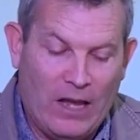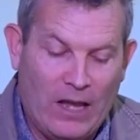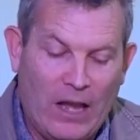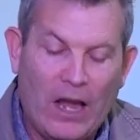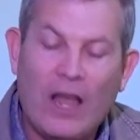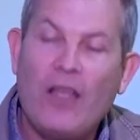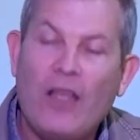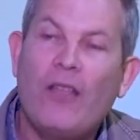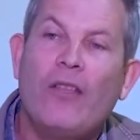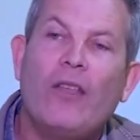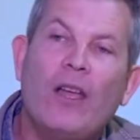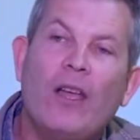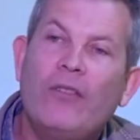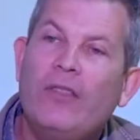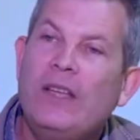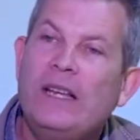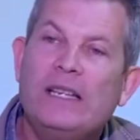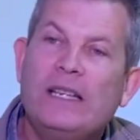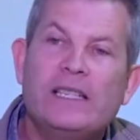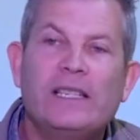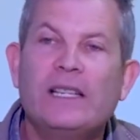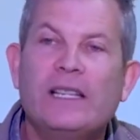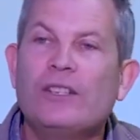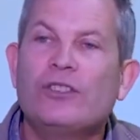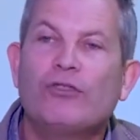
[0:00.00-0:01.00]
And
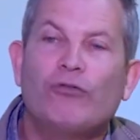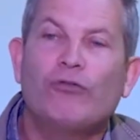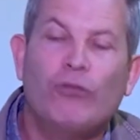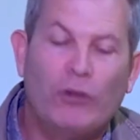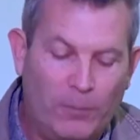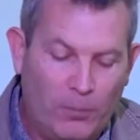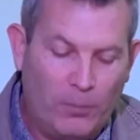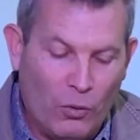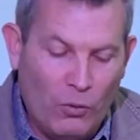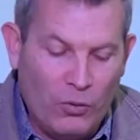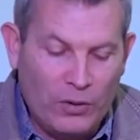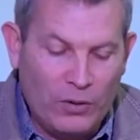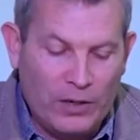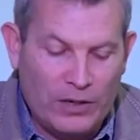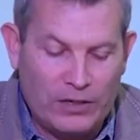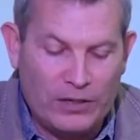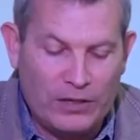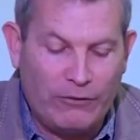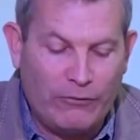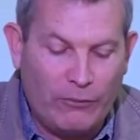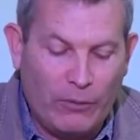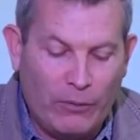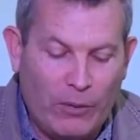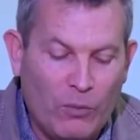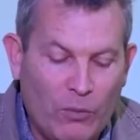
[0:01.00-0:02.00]
these things are important
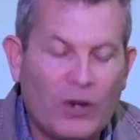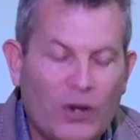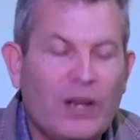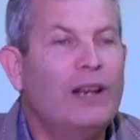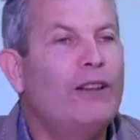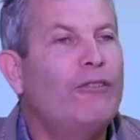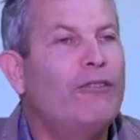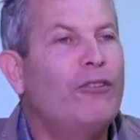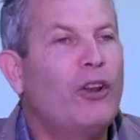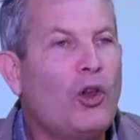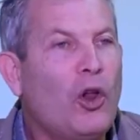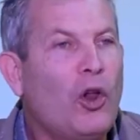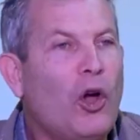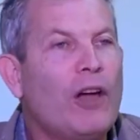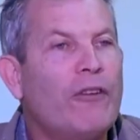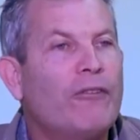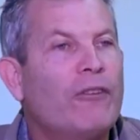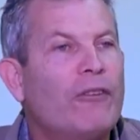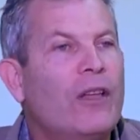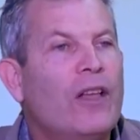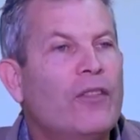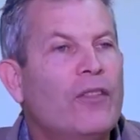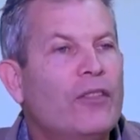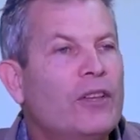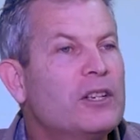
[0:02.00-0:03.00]
if we want to live a
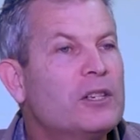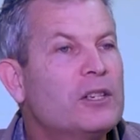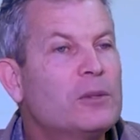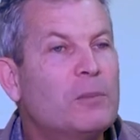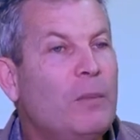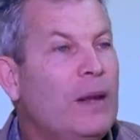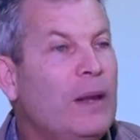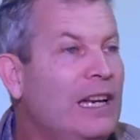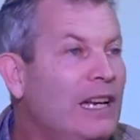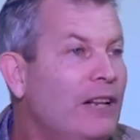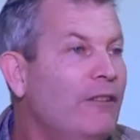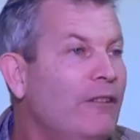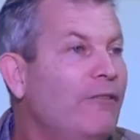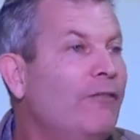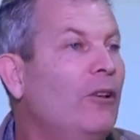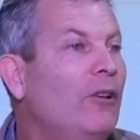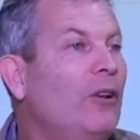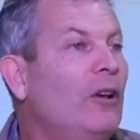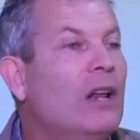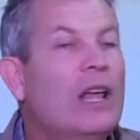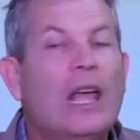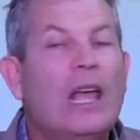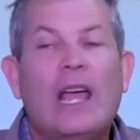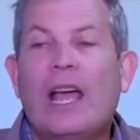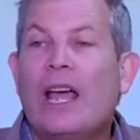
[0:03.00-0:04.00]
life that is
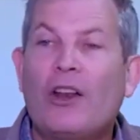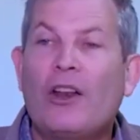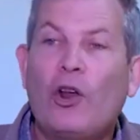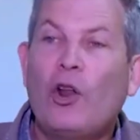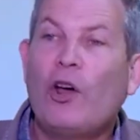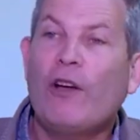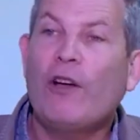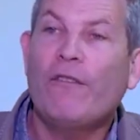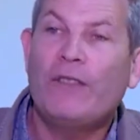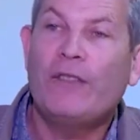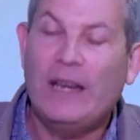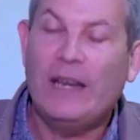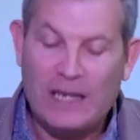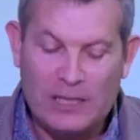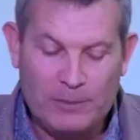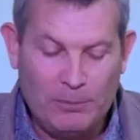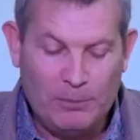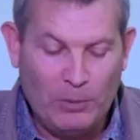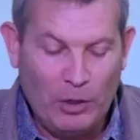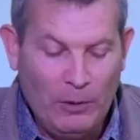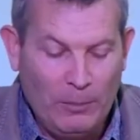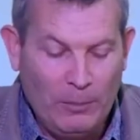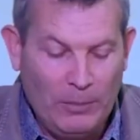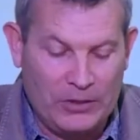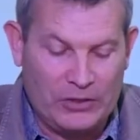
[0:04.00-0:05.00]
meaningful and a life that has
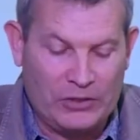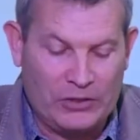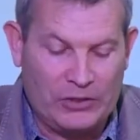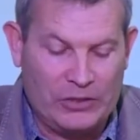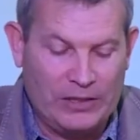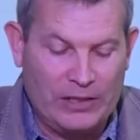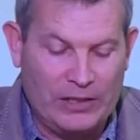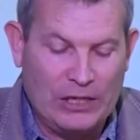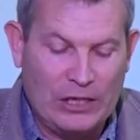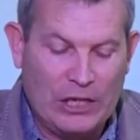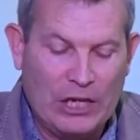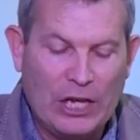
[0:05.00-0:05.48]
purpose.